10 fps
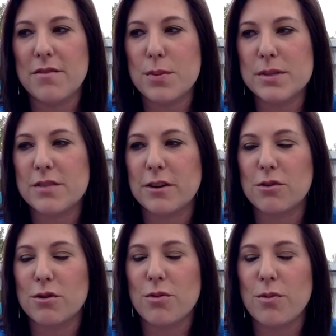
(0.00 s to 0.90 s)
the Pacific
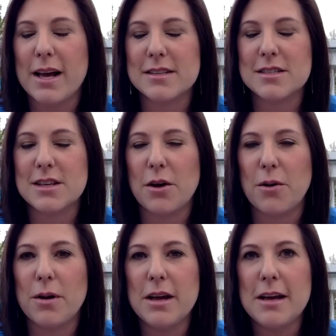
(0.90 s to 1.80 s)
Northwest.
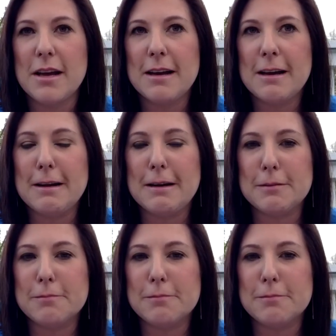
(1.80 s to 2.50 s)
So um,